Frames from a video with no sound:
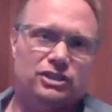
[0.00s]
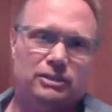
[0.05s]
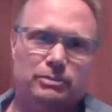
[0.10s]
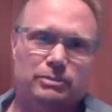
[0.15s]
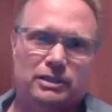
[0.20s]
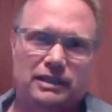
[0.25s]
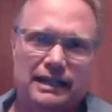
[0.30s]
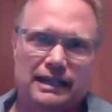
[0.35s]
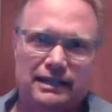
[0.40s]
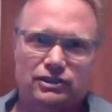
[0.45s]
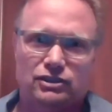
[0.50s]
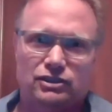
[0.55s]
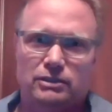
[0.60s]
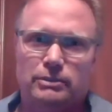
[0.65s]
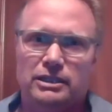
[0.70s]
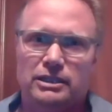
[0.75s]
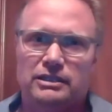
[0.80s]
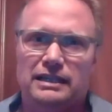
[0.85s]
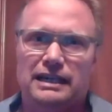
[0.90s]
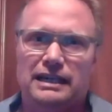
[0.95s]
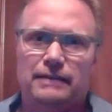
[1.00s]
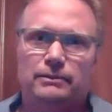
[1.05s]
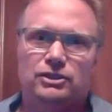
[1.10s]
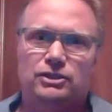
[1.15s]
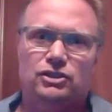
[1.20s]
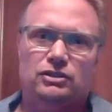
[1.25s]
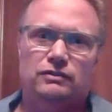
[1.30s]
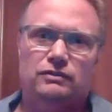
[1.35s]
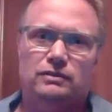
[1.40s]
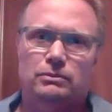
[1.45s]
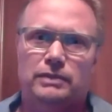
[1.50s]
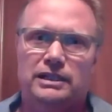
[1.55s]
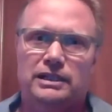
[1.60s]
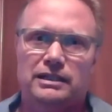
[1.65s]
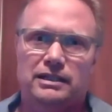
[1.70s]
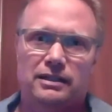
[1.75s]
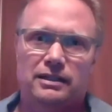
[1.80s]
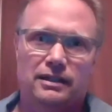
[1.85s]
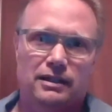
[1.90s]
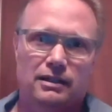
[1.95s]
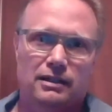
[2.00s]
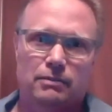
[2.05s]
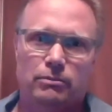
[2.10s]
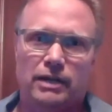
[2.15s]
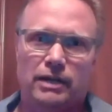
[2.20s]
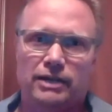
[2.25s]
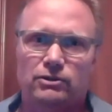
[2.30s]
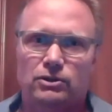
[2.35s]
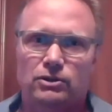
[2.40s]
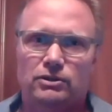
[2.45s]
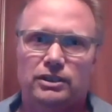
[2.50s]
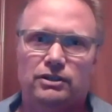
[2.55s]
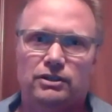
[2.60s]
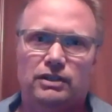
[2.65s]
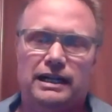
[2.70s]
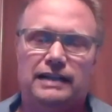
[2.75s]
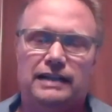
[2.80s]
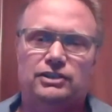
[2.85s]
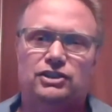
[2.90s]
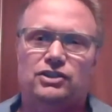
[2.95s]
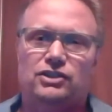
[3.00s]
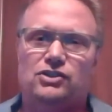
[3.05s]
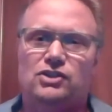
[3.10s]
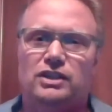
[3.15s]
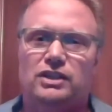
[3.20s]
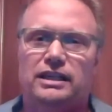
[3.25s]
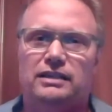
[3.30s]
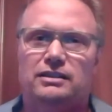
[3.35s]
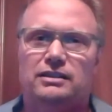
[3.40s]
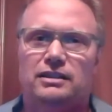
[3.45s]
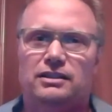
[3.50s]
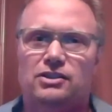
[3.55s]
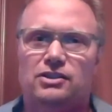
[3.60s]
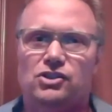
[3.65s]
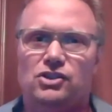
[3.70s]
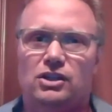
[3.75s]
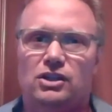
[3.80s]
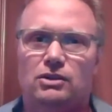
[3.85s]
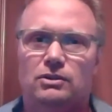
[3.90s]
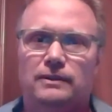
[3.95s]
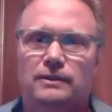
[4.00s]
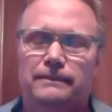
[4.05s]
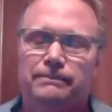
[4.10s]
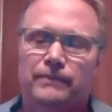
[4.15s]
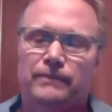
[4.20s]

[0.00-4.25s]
can actually be damaged over many micro interactions like this so